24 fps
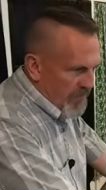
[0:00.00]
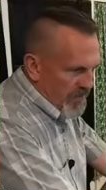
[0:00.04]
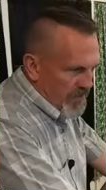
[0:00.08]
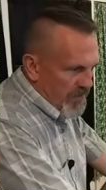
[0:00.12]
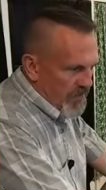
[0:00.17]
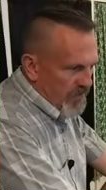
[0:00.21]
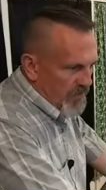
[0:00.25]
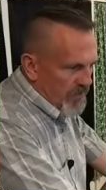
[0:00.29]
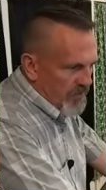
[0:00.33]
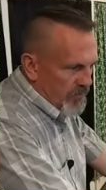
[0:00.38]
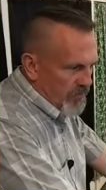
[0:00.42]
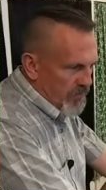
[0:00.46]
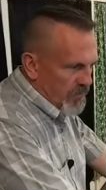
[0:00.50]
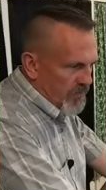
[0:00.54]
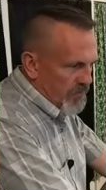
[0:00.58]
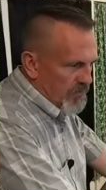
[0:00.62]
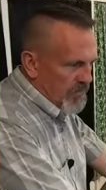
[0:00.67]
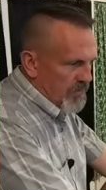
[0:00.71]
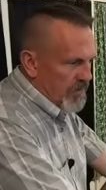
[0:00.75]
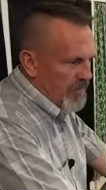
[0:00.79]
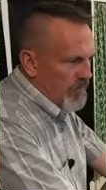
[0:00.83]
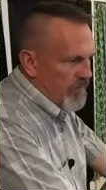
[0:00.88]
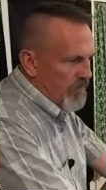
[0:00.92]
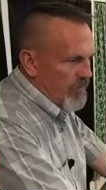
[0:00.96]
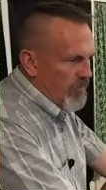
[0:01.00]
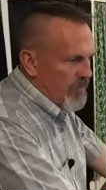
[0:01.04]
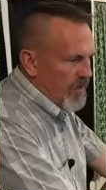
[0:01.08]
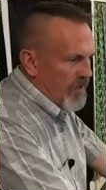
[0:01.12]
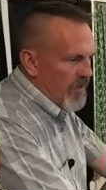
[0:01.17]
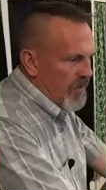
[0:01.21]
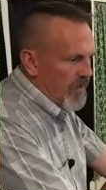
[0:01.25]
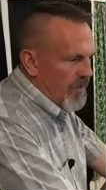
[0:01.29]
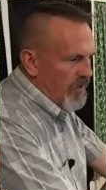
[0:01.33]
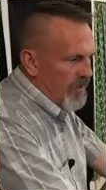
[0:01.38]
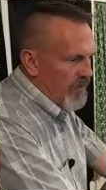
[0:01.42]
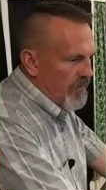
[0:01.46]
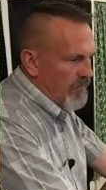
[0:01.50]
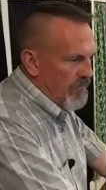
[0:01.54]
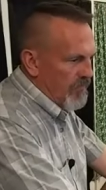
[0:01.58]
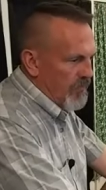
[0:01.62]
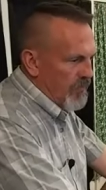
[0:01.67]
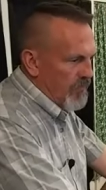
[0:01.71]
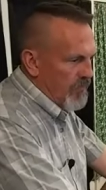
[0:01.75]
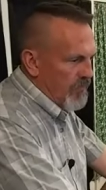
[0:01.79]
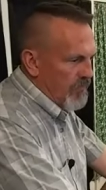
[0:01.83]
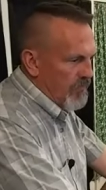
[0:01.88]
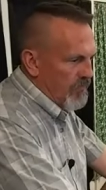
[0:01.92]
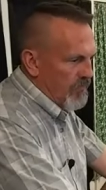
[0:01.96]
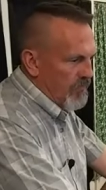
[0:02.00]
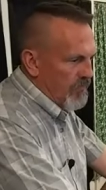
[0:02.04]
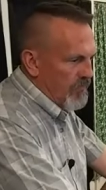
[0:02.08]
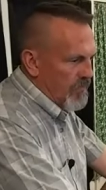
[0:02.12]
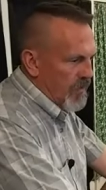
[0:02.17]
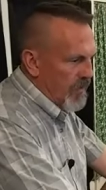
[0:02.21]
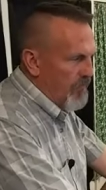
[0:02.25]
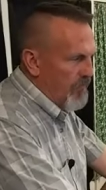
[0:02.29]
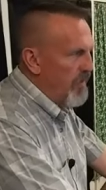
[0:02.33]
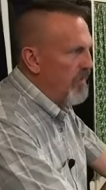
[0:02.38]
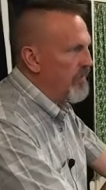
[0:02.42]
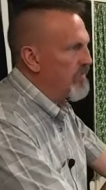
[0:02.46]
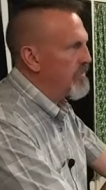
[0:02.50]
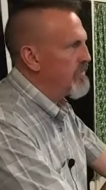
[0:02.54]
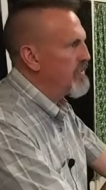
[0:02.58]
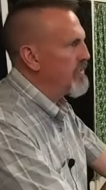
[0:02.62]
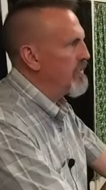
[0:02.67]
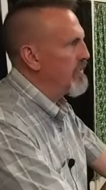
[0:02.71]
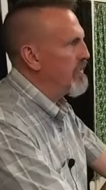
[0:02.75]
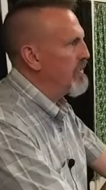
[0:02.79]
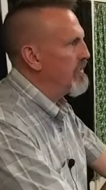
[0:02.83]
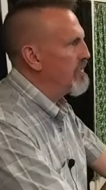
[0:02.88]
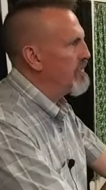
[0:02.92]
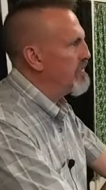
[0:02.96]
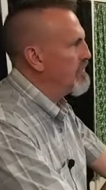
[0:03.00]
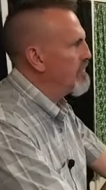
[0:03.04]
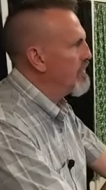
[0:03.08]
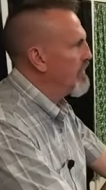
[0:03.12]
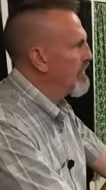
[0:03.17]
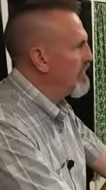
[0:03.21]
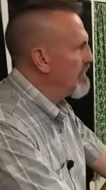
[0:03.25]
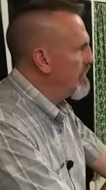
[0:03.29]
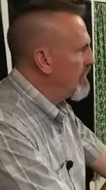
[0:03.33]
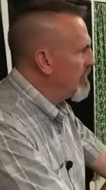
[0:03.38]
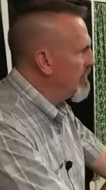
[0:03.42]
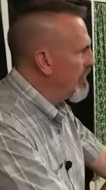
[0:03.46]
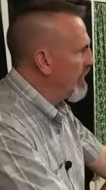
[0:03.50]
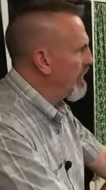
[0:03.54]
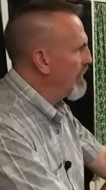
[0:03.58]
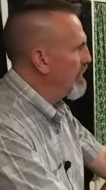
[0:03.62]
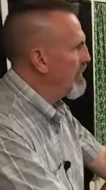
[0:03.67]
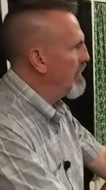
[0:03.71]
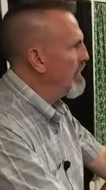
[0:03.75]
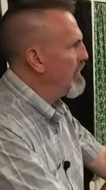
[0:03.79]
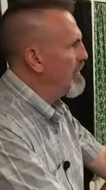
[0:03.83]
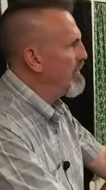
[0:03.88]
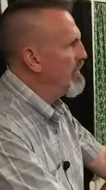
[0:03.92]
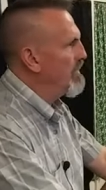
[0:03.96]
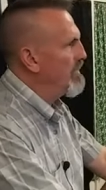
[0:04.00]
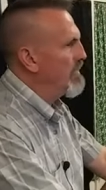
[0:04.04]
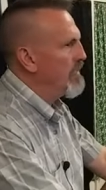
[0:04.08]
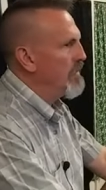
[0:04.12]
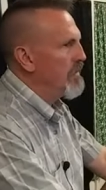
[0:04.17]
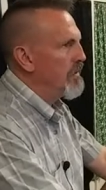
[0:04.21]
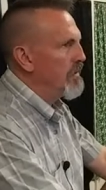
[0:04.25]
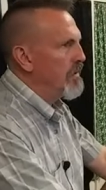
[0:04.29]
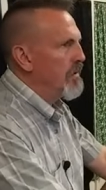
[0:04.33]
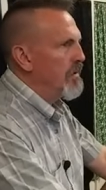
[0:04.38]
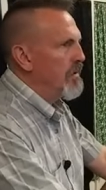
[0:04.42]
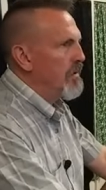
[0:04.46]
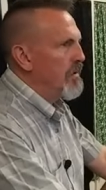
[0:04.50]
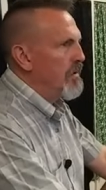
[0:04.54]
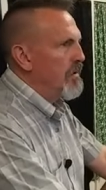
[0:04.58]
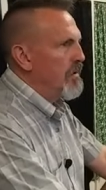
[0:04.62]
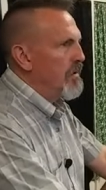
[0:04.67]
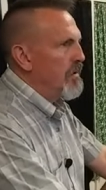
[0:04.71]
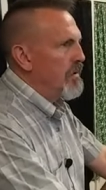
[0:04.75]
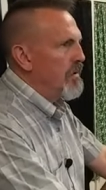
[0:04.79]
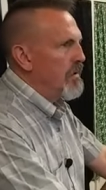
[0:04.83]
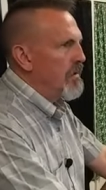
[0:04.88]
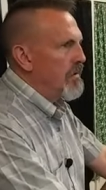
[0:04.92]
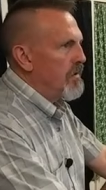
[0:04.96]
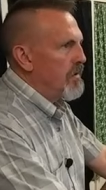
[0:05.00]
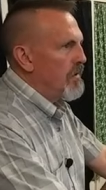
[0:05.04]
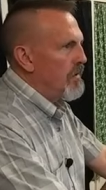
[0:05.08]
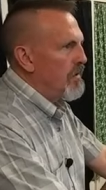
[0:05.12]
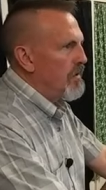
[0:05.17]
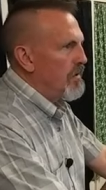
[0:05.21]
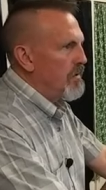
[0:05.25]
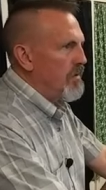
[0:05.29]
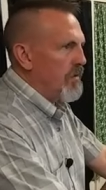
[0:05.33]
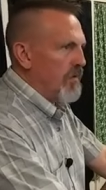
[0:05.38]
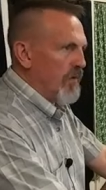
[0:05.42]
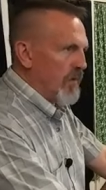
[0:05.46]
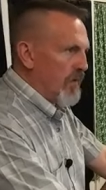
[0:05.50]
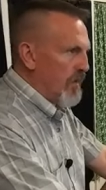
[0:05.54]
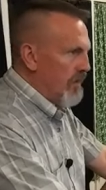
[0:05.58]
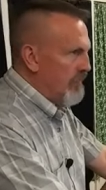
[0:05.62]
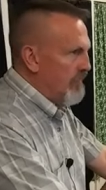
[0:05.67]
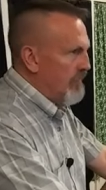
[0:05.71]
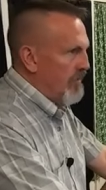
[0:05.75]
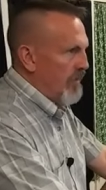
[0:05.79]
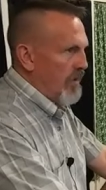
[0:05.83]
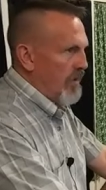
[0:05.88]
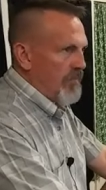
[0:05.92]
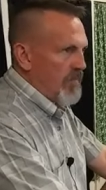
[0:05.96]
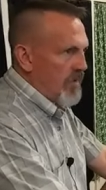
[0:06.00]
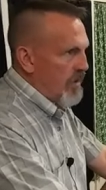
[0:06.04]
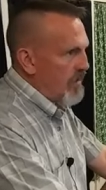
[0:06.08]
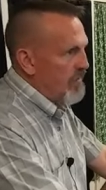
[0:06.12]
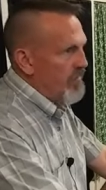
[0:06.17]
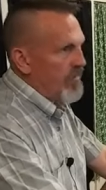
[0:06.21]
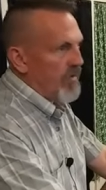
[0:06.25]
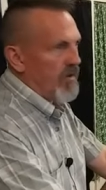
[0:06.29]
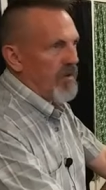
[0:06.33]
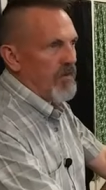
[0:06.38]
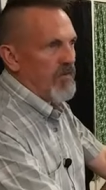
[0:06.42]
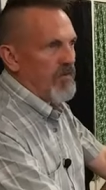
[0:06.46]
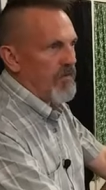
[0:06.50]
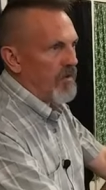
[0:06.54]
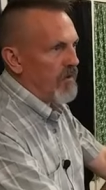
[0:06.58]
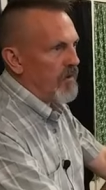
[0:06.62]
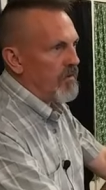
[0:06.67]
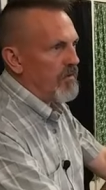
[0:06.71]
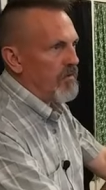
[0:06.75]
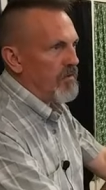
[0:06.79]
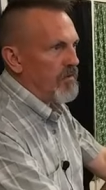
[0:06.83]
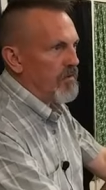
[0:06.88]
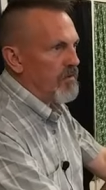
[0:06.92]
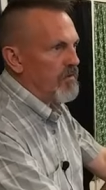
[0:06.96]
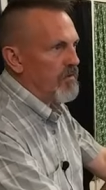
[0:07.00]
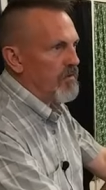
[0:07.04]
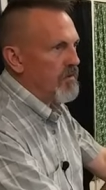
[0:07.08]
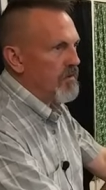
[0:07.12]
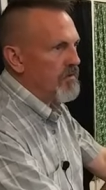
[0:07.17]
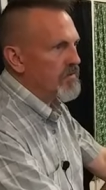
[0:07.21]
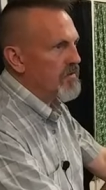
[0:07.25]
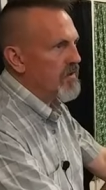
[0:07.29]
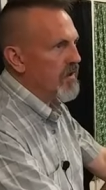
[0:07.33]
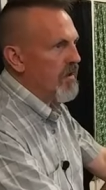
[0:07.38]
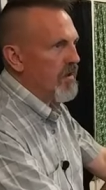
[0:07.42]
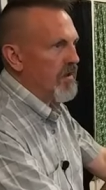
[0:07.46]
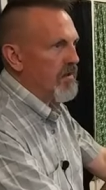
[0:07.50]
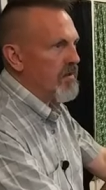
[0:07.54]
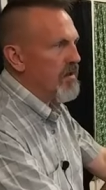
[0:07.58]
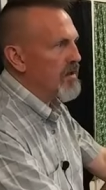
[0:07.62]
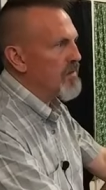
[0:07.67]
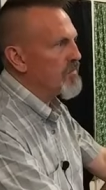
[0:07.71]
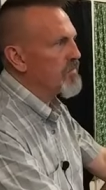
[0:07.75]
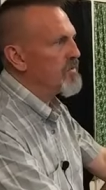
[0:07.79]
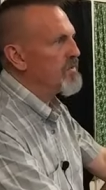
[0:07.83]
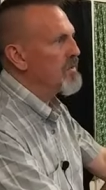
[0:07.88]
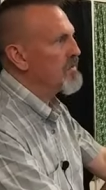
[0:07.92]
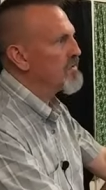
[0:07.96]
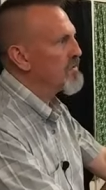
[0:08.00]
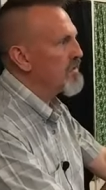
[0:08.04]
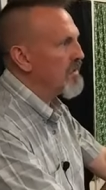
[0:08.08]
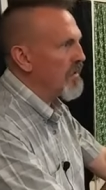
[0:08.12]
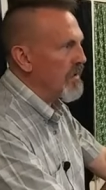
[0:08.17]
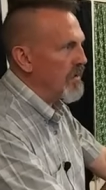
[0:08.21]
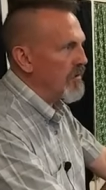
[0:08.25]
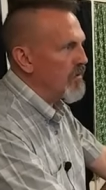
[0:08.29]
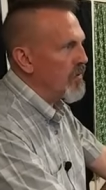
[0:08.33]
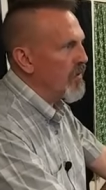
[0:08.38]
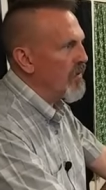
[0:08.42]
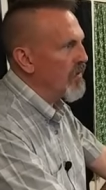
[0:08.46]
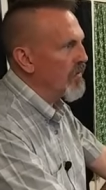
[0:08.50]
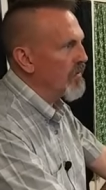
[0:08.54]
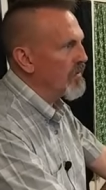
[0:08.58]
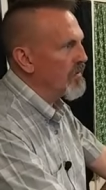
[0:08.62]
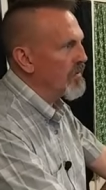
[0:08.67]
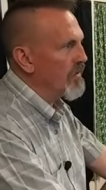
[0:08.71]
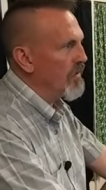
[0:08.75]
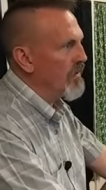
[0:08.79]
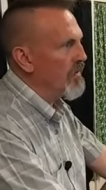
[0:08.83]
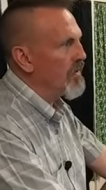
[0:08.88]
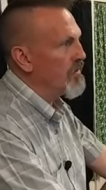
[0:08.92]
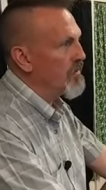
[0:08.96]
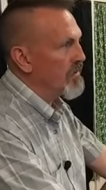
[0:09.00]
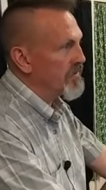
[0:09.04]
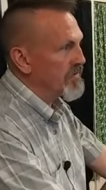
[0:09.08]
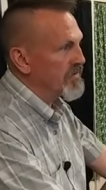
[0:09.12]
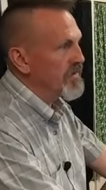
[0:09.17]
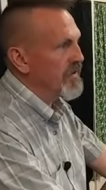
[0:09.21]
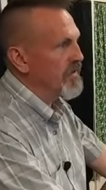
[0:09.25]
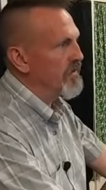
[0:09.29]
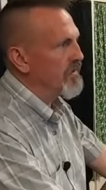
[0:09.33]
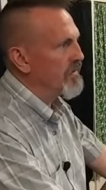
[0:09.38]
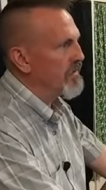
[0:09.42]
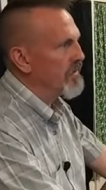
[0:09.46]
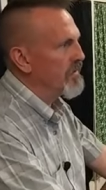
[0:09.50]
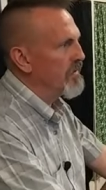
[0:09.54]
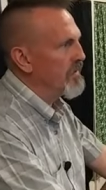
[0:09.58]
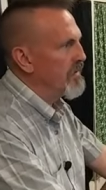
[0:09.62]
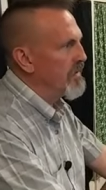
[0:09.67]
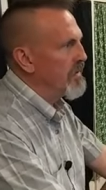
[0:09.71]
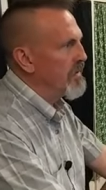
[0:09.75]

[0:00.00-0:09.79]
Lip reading: to seem to be. And if you come into it with humility, you don't have to upkeep anything. It's not a competition anymore. You know, I'm a sinner.